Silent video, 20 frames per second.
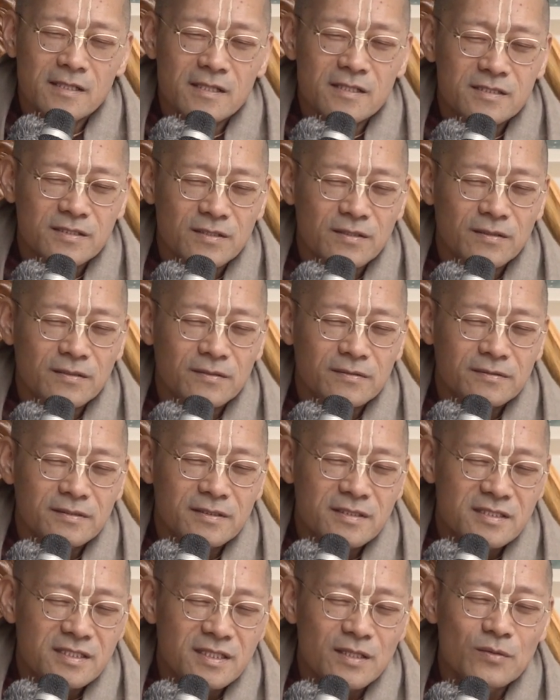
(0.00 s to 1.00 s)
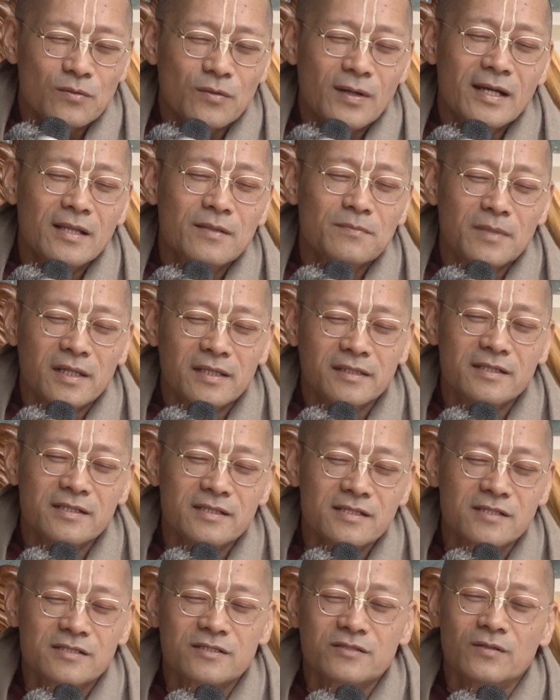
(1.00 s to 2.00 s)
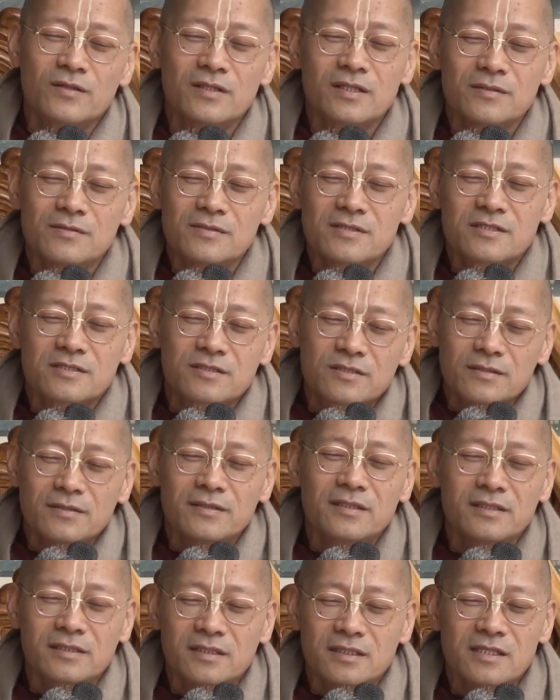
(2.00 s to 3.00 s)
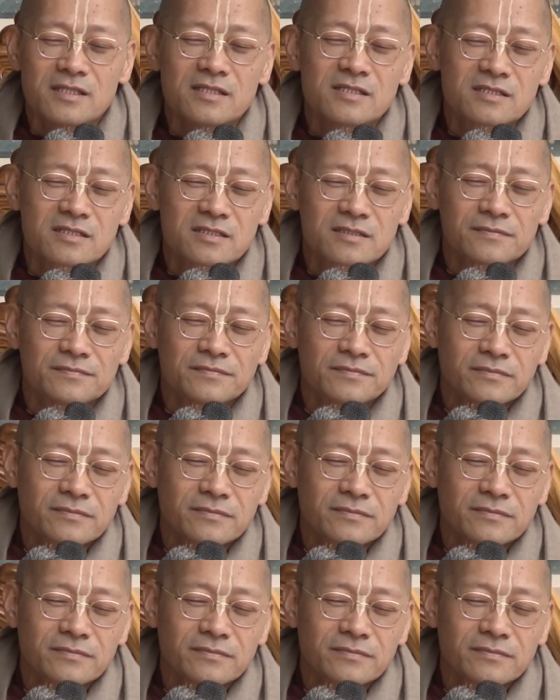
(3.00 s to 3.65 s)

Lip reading: So, you see, while Mother Yaśodā was doing this,